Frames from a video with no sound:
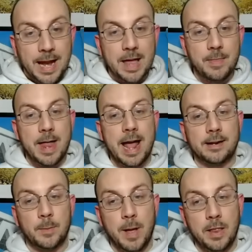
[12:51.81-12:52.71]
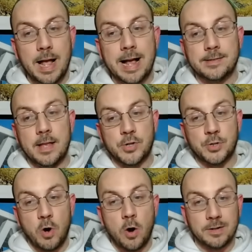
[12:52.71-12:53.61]
and then had Capella as their
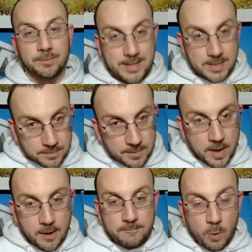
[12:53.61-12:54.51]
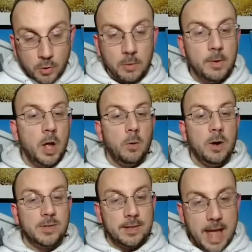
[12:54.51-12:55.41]
strong defensive fulcrum when
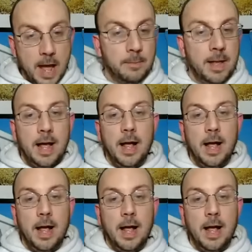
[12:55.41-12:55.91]
he was in the game.